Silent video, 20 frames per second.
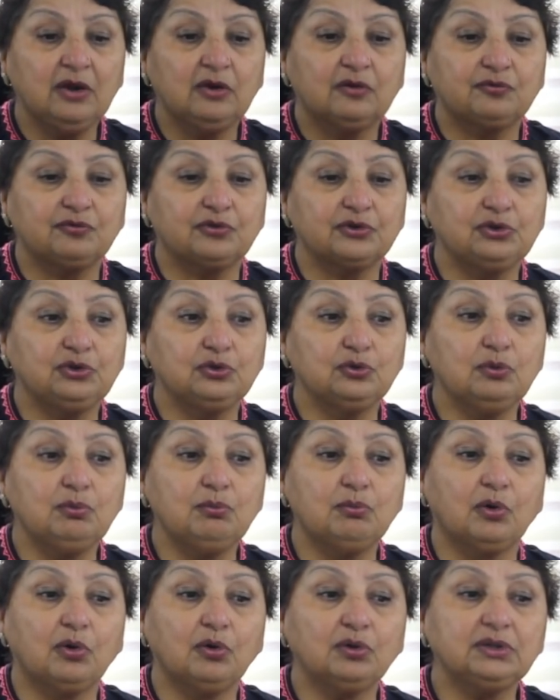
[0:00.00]
For you,
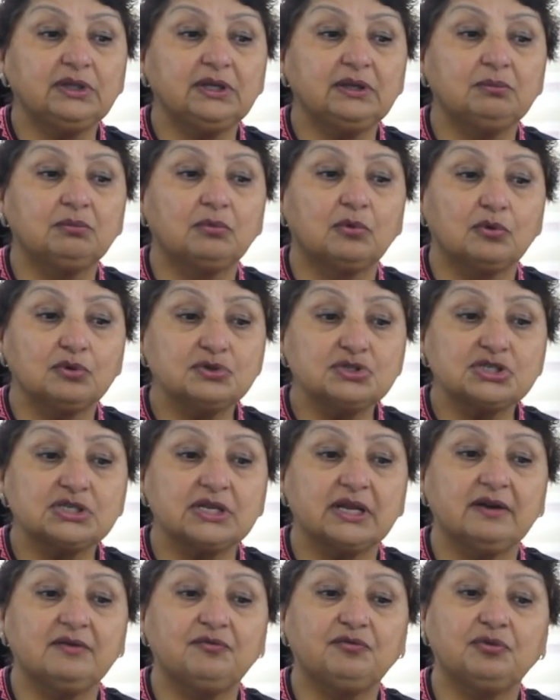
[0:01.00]
more than
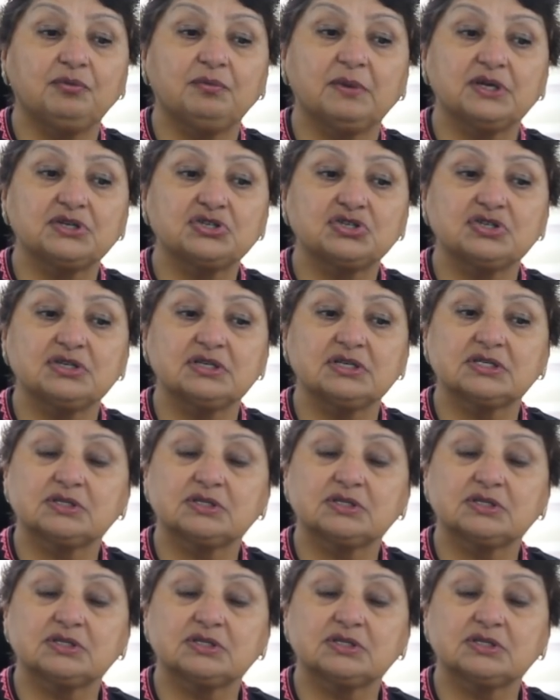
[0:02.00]
most, information